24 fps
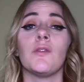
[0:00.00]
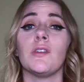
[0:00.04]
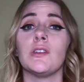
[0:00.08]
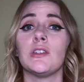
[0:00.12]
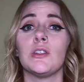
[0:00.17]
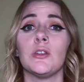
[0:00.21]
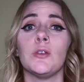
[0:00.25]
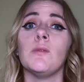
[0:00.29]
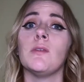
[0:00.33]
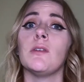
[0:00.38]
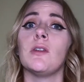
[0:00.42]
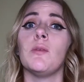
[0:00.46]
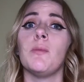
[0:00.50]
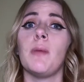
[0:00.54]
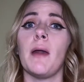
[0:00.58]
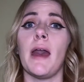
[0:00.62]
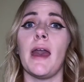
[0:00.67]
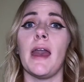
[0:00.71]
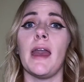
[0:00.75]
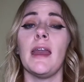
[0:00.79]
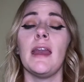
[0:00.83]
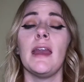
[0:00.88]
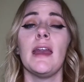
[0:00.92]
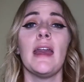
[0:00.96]
for too little
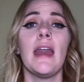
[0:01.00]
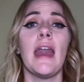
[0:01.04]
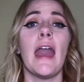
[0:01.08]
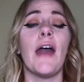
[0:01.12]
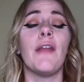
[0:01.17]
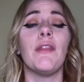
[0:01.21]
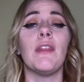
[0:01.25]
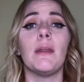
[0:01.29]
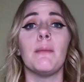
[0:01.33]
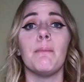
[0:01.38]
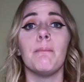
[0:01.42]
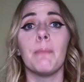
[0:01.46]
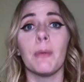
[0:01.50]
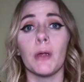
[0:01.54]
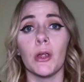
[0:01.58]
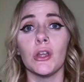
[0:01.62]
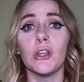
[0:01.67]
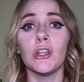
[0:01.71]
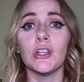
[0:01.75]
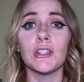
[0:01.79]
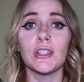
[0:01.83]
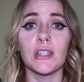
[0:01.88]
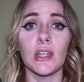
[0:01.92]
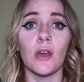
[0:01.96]
pay and then
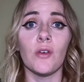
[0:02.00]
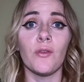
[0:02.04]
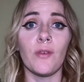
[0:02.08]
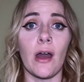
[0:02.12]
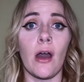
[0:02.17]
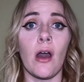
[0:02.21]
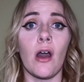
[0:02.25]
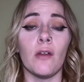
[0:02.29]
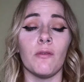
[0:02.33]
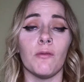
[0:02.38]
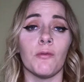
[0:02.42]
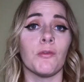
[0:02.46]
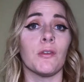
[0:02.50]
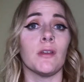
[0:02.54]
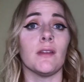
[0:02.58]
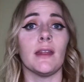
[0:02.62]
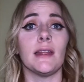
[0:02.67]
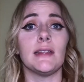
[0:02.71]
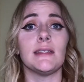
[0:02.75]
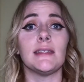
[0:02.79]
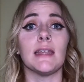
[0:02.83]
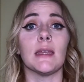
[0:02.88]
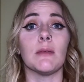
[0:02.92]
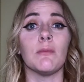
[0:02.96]
burn yourself out on
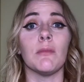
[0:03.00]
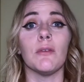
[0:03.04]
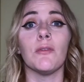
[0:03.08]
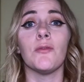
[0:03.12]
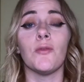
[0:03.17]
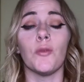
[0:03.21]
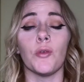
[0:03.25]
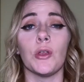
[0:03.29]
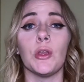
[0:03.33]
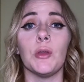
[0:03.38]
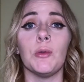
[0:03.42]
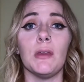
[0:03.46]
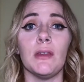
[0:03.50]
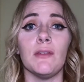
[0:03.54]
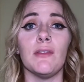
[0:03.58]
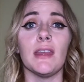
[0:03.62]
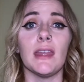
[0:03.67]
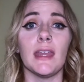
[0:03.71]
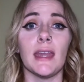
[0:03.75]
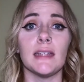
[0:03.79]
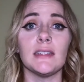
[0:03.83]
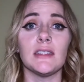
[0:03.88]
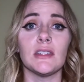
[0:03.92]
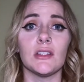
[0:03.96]
freelancing before you
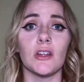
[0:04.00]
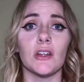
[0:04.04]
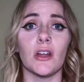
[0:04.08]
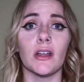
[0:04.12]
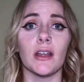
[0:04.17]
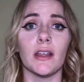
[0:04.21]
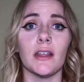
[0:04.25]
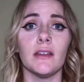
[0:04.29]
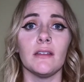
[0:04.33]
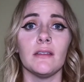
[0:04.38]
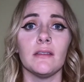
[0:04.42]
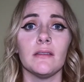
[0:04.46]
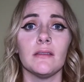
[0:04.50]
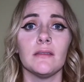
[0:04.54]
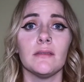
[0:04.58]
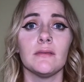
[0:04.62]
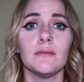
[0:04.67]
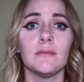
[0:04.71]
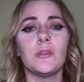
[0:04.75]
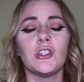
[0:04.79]
even get started.